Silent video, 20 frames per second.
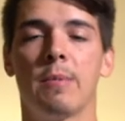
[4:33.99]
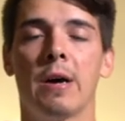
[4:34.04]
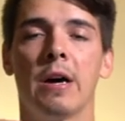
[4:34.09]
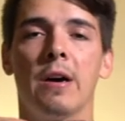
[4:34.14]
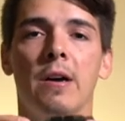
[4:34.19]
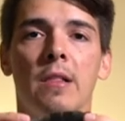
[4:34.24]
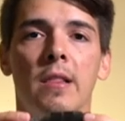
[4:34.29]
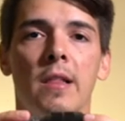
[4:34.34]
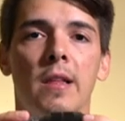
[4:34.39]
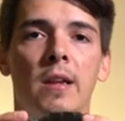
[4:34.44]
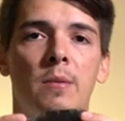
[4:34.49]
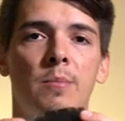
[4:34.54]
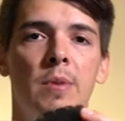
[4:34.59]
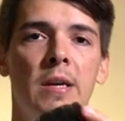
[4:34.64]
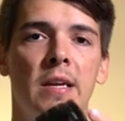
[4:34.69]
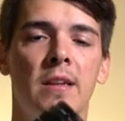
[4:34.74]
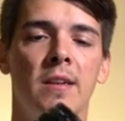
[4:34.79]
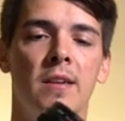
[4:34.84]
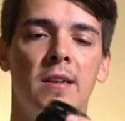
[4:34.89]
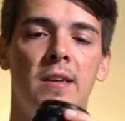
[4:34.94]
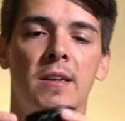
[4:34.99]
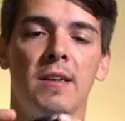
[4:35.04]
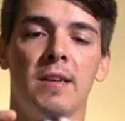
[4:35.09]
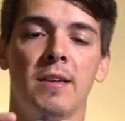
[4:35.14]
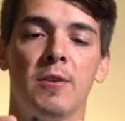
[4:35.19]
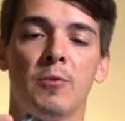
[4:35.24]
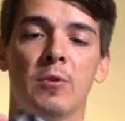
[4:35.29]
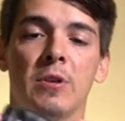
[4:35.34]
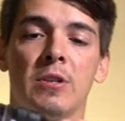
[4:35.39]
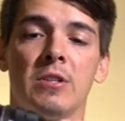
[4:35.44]
about a little bit,
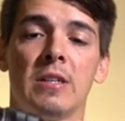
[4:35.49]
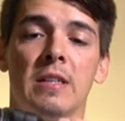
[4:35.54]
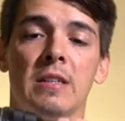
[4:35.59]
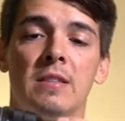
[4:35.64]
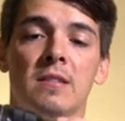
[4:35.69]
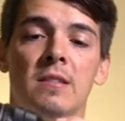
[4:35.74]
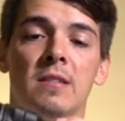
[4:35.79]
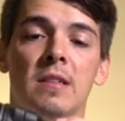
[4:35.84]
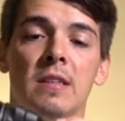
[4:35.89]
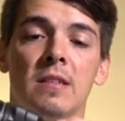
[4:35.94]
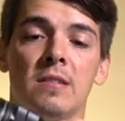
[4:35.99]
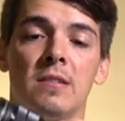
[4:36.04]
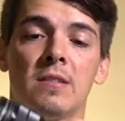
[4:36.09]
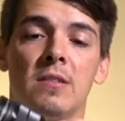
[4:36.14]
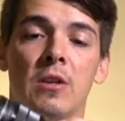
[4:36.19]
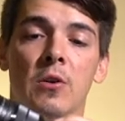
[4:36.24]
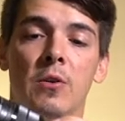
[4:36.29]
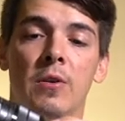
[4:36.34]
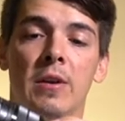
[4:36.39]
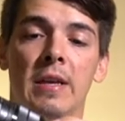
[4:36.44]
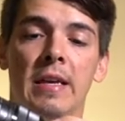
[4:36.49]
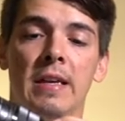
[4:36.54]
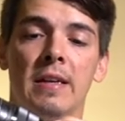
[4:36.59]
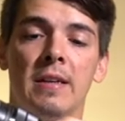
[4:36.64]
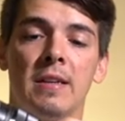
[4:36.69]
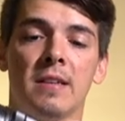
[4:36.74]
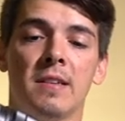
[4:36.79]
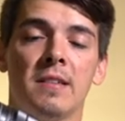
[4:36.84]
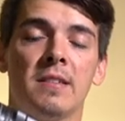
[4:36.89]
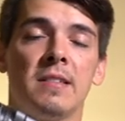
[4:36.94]
which is the Sony